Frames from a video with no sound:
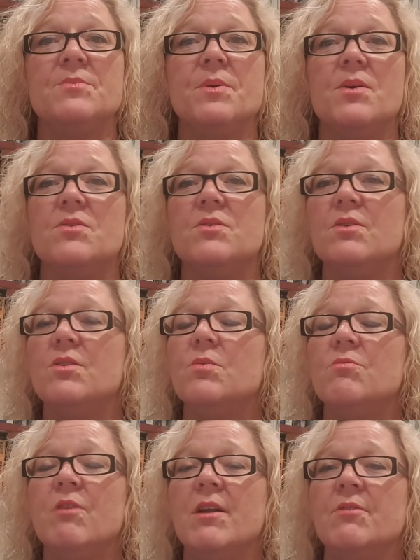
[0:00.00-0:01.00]
person to
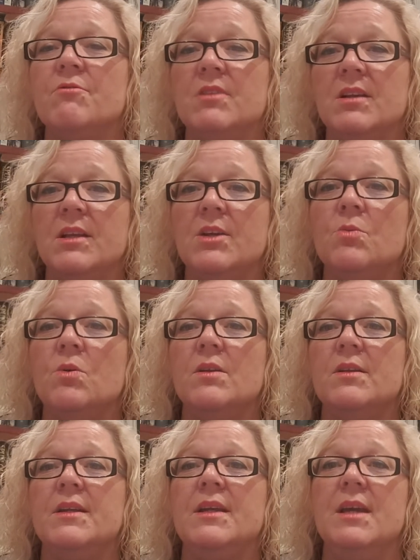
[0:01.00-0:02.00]
run a really
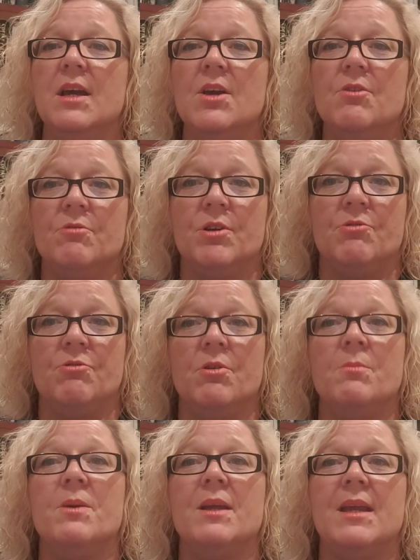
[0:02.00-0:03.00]
quality
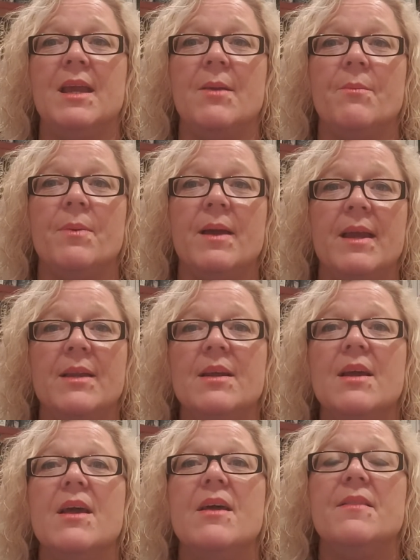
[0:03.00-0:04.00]
recruitment campaign,
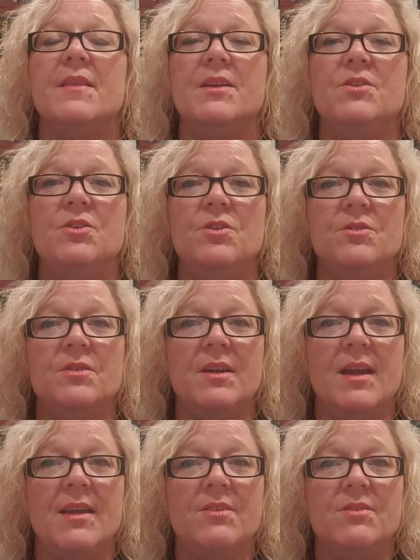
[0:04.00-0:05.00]
then use an
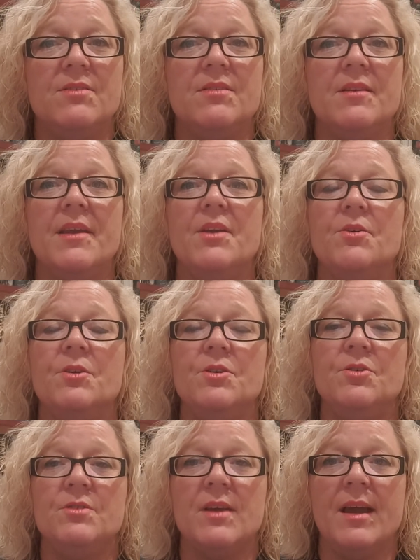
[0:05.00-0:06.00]
agency or
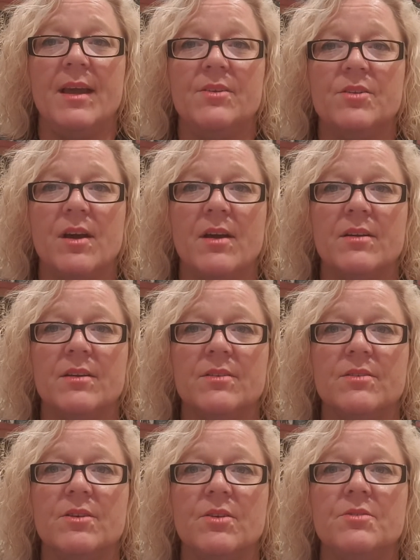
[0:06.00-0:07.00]
use a HR
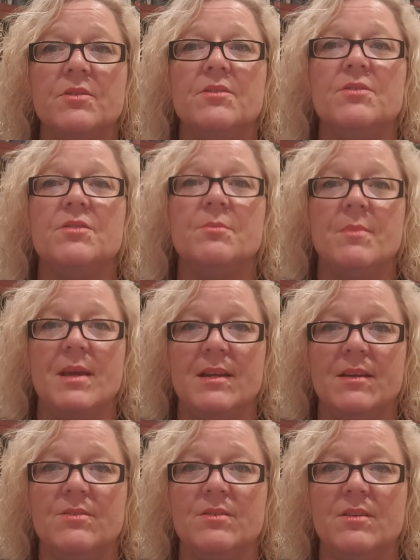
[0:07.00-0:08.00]
consultant to
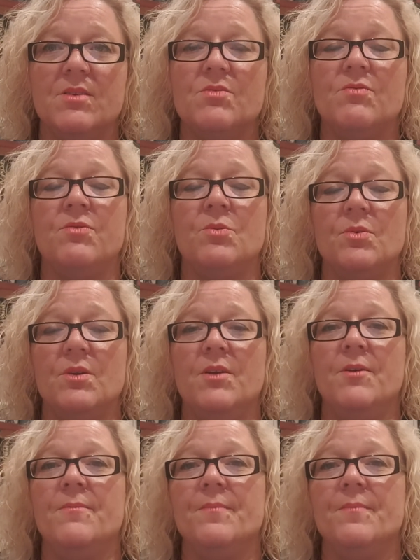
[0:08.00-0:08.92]
manage this for you.